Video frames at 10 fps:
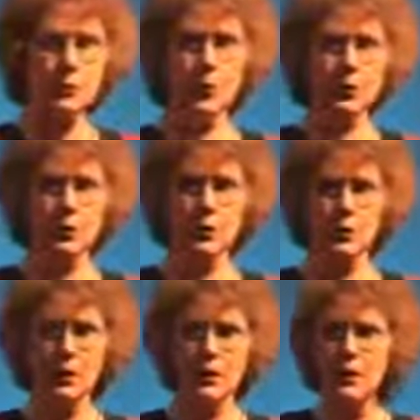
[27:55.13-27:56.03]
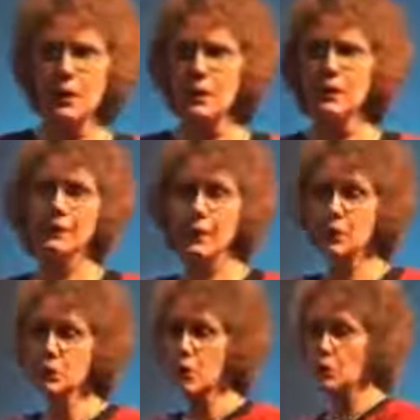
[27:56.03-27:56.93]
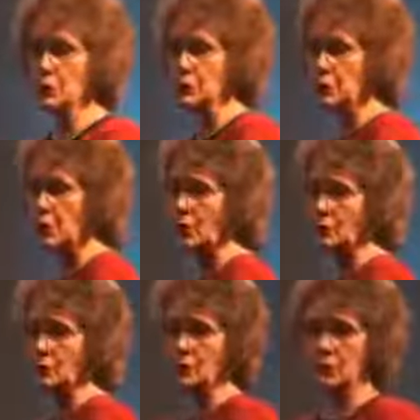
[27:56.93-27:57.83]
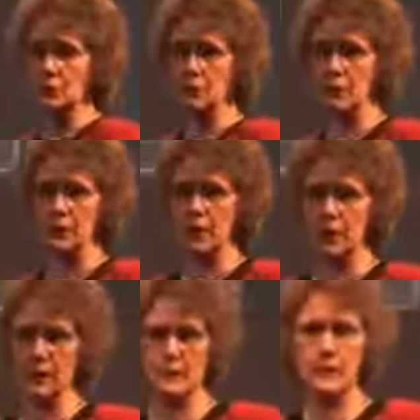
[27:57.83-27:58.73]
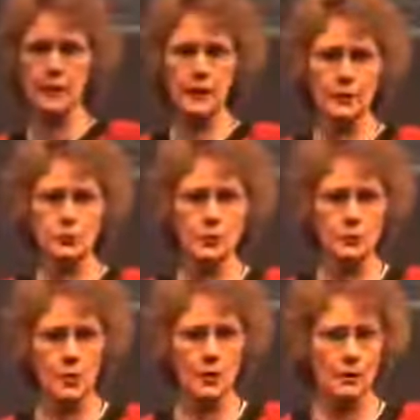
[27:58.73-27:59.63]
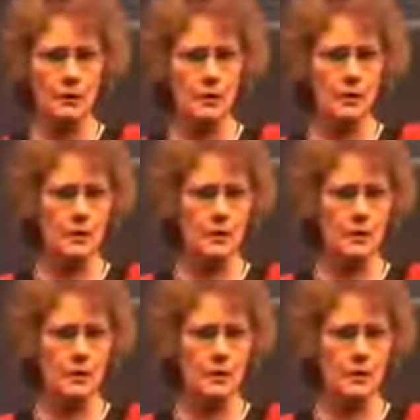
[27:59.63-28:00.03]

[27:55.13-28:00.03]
depression that they chose to go to uh, psychiatric drugs.